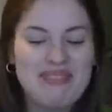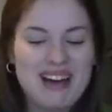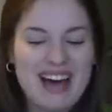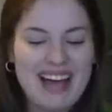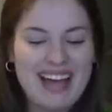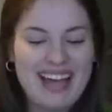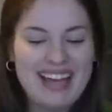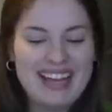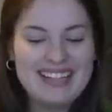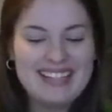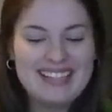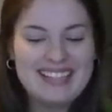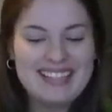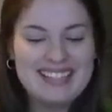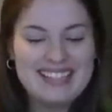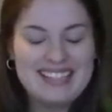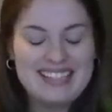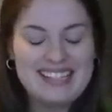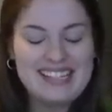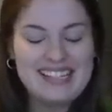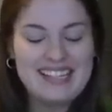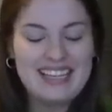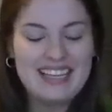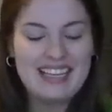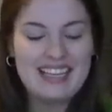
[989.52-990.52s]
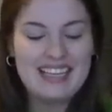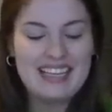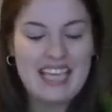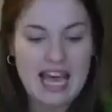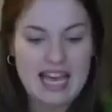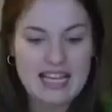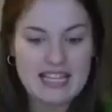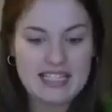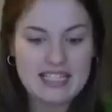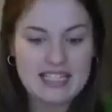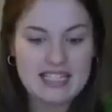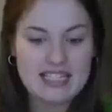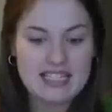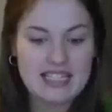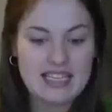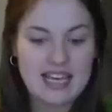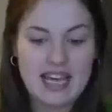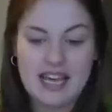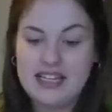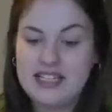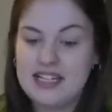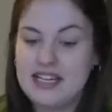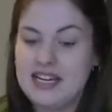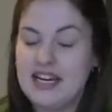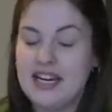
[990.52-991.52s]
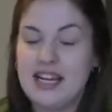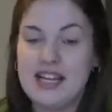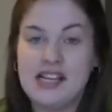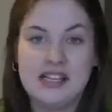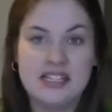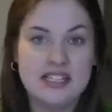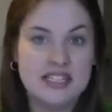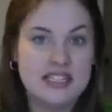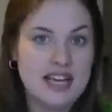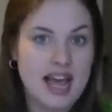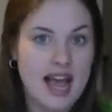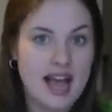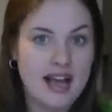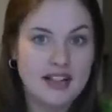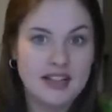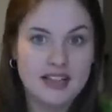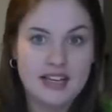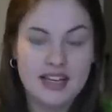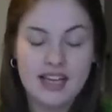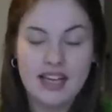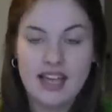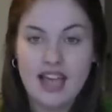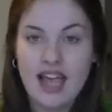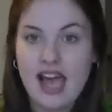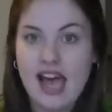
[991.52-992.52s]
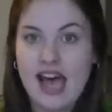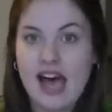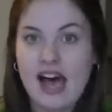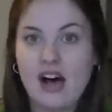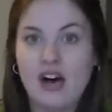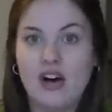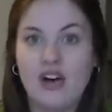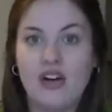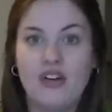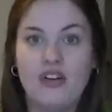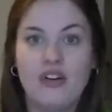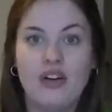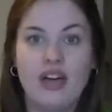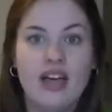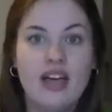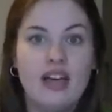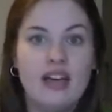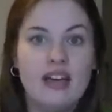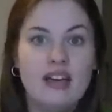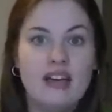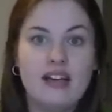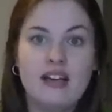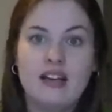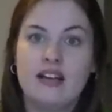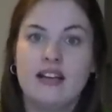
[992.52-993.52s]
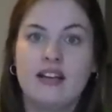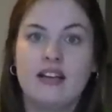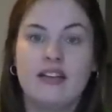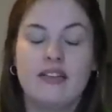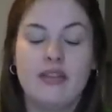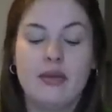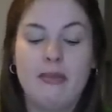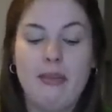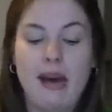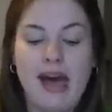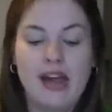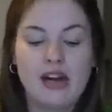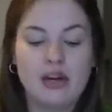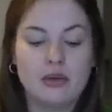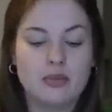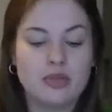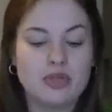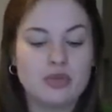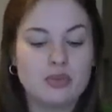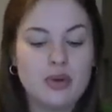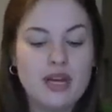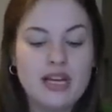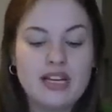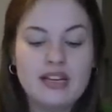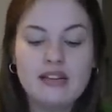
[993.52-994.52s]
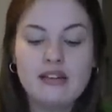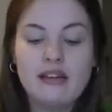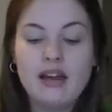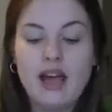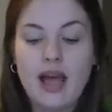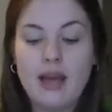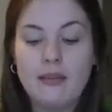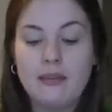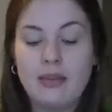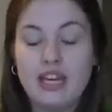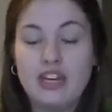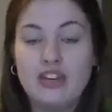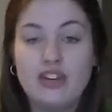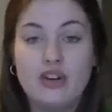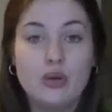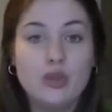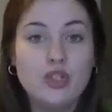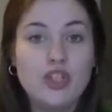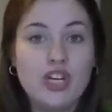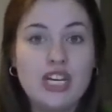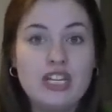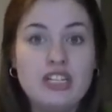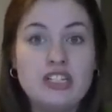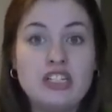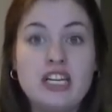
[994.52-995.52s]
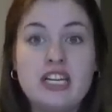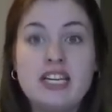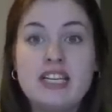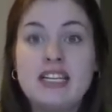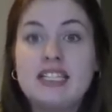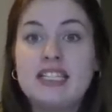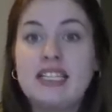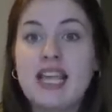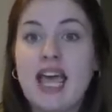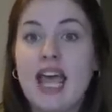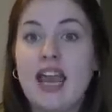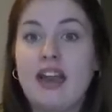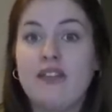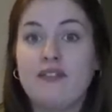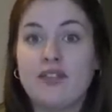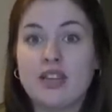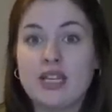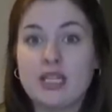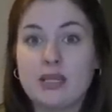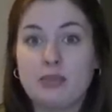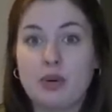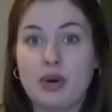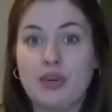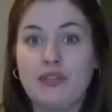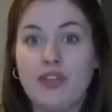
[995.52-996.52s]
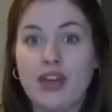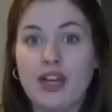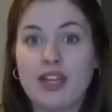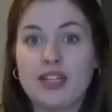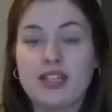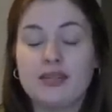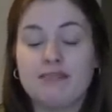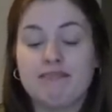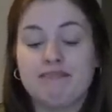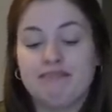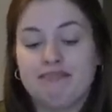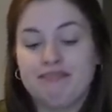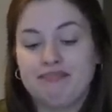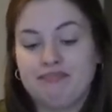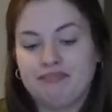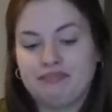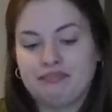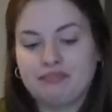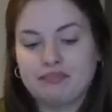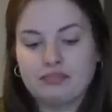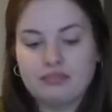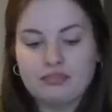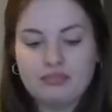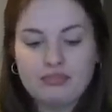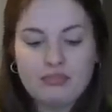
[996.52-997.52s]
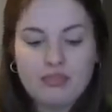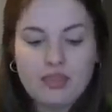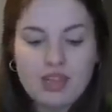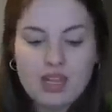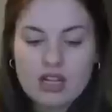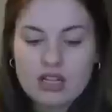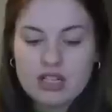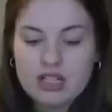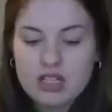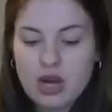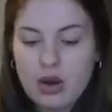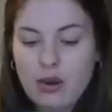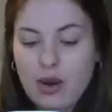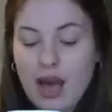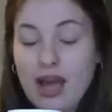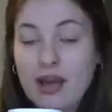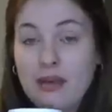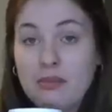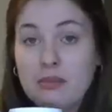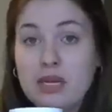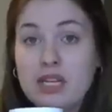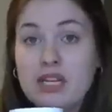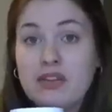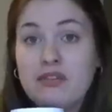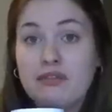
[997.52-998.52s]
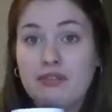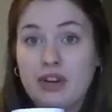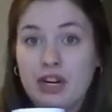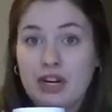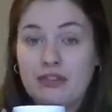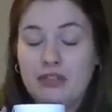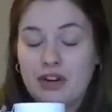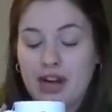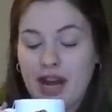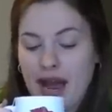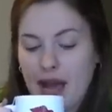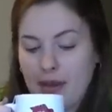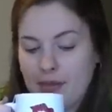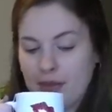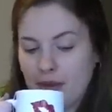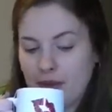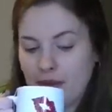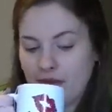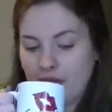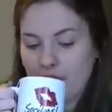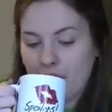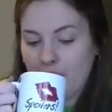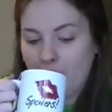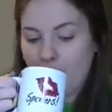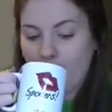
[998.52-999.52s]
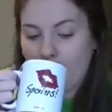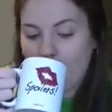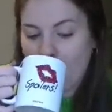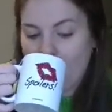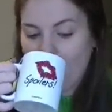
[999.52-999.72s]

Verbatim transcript: but yes, I did it exactly how the pattern was written. I made no changes and it fits perfect. So I'm very, very happy with it.